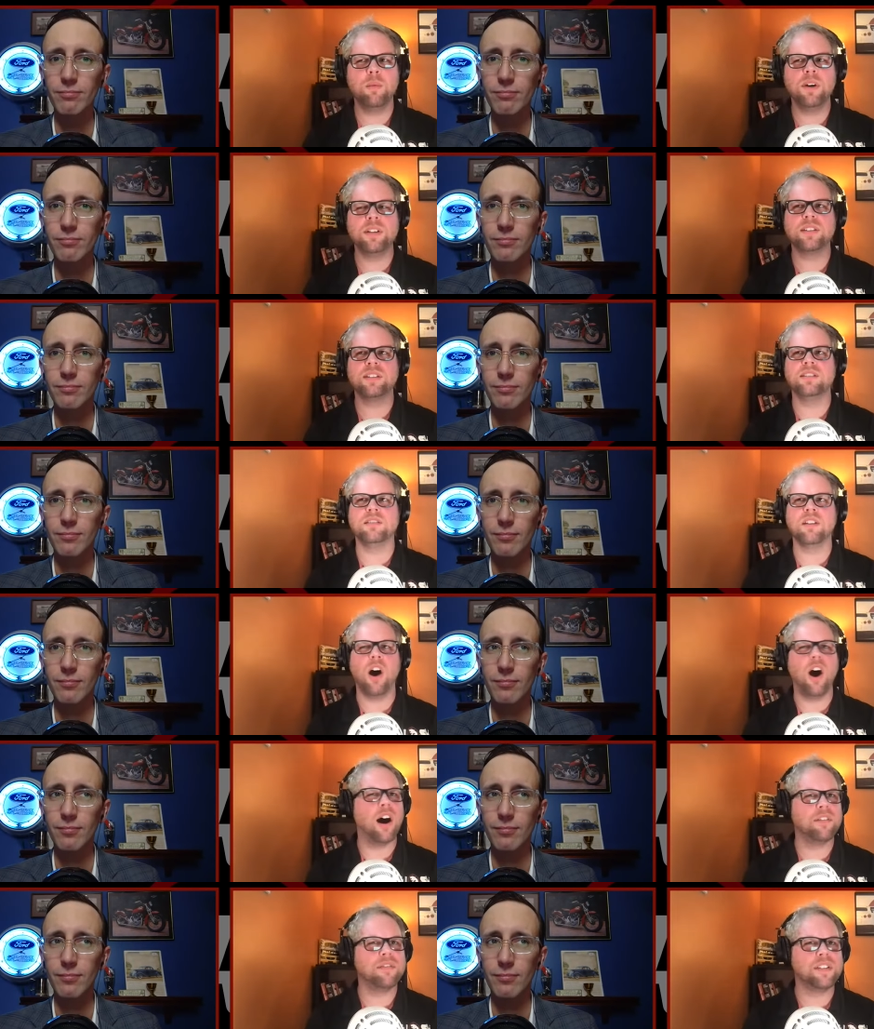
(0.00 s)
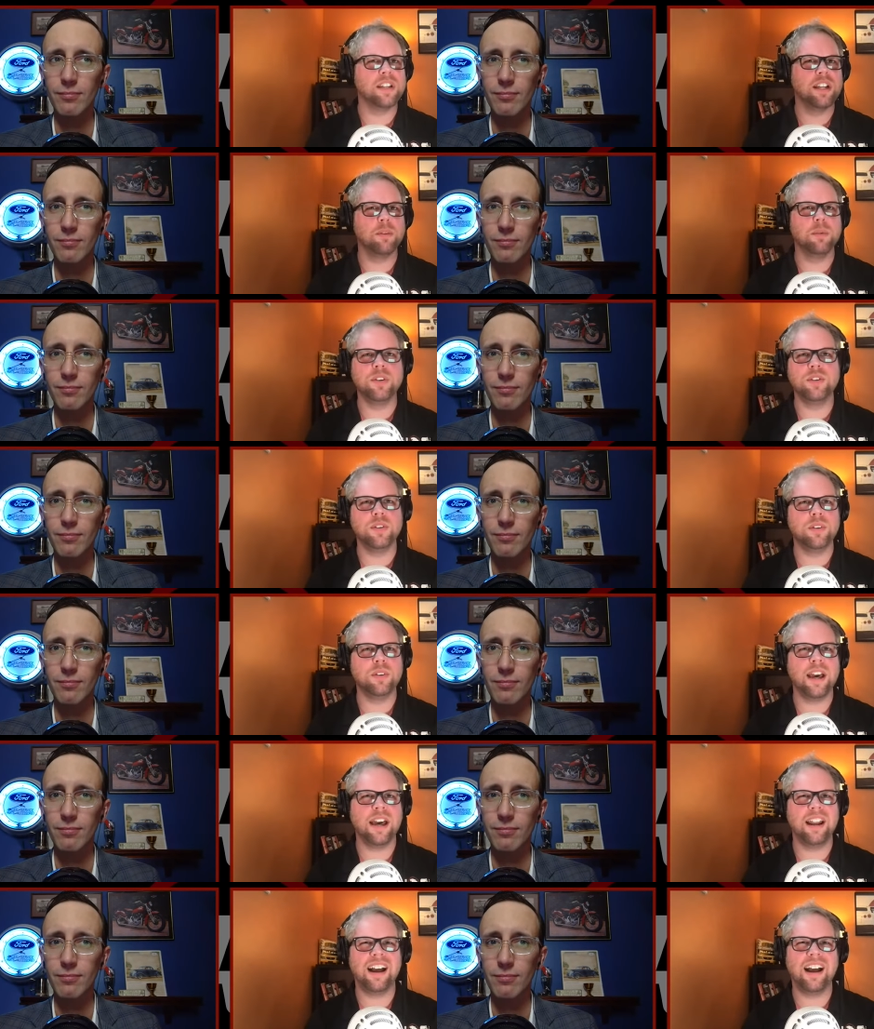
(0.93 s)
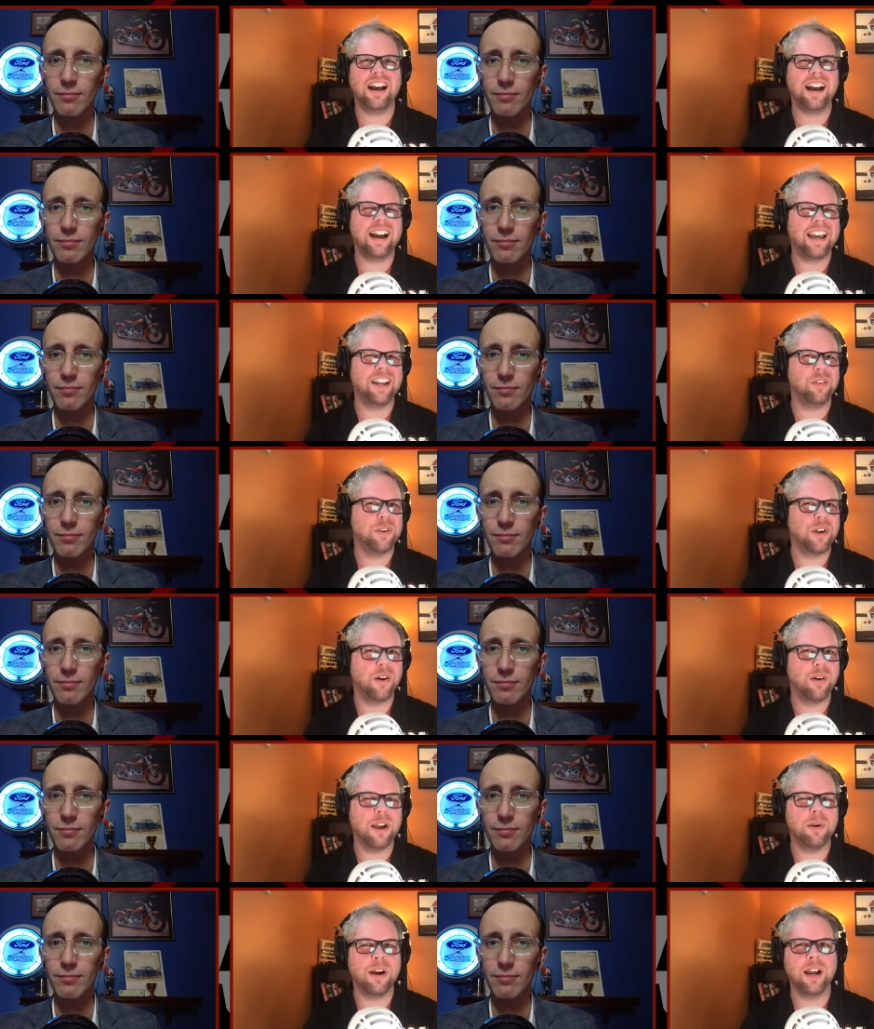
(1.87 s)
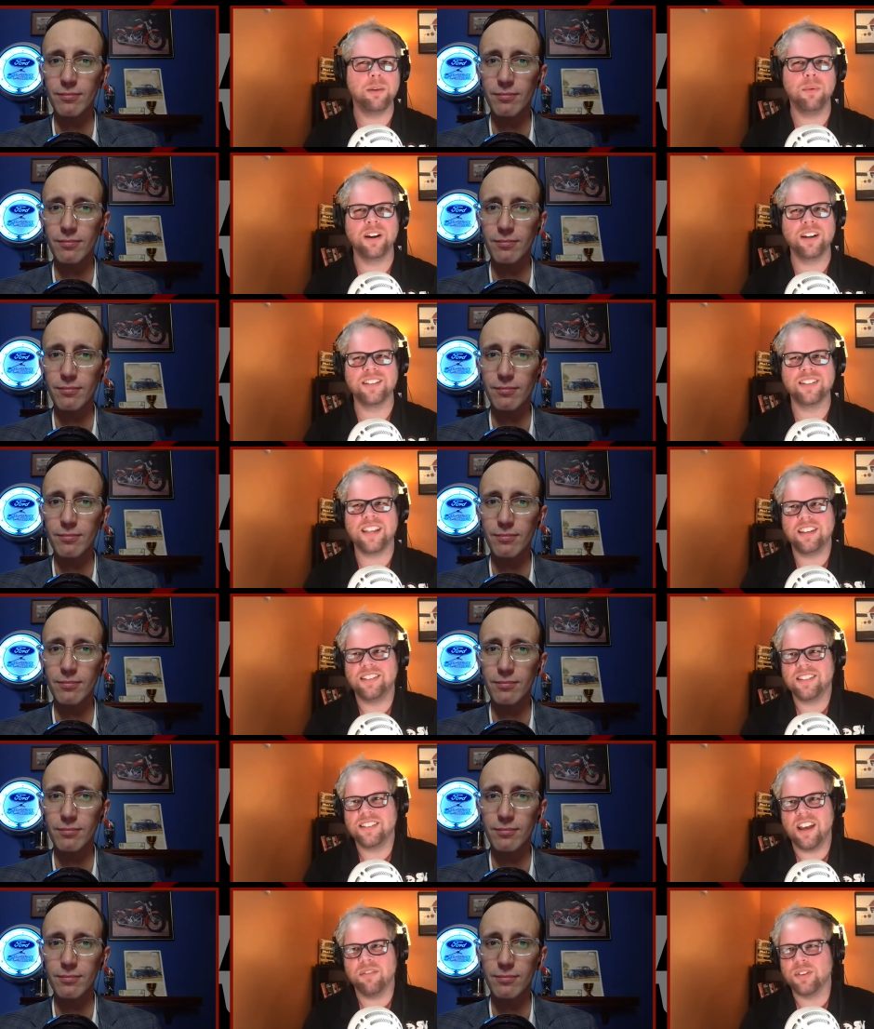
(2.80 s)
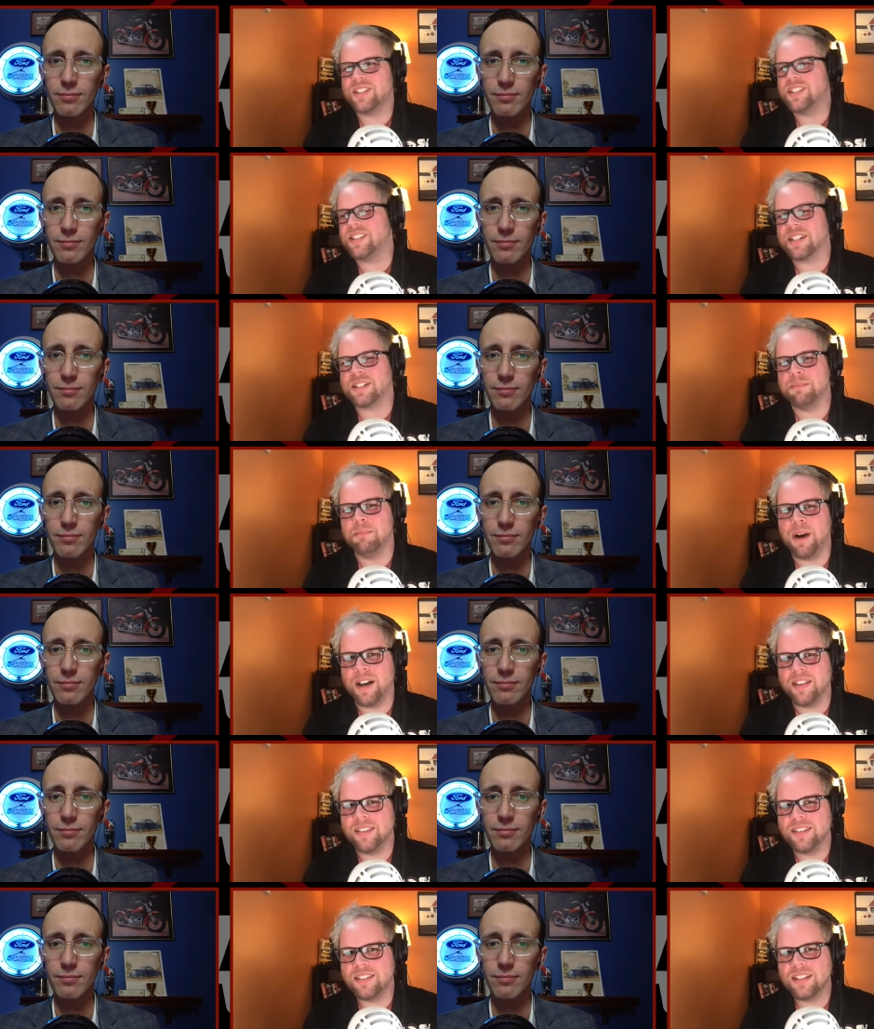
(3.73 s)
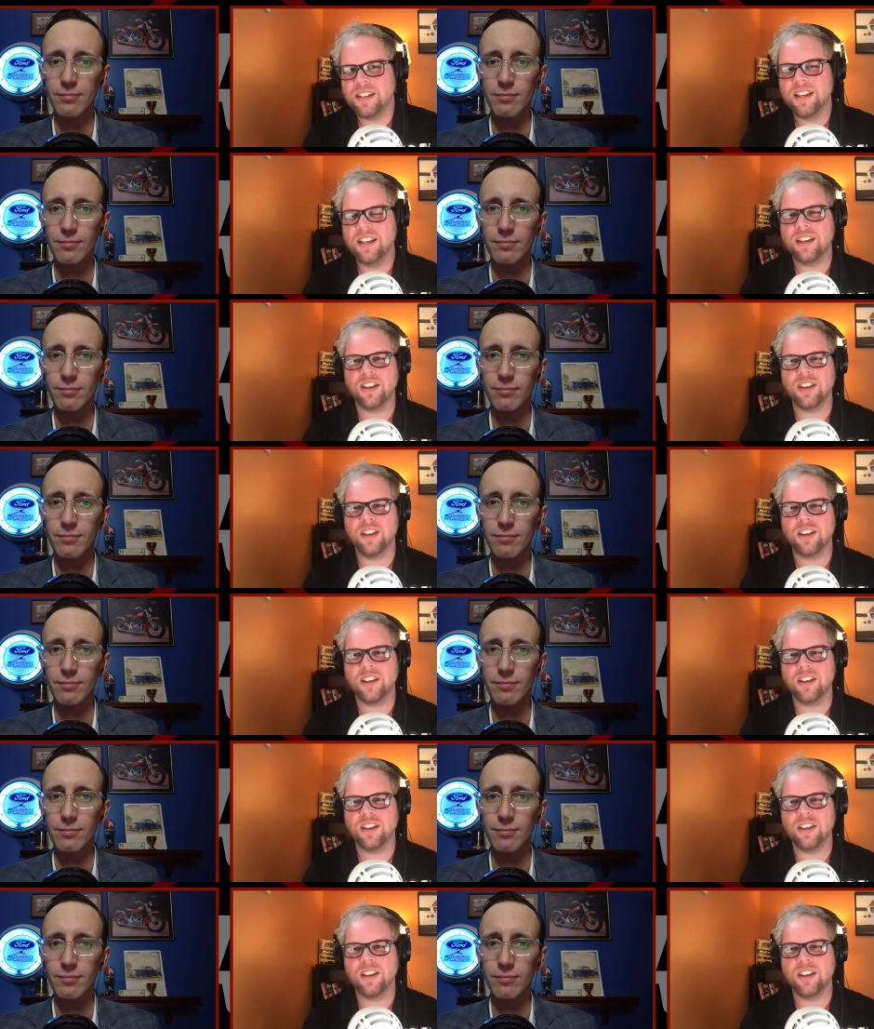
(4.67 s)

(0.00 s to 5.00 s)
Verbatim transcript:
Speaker 1: It wasn't often. It would do that. I don't know. I, I want to say every six months.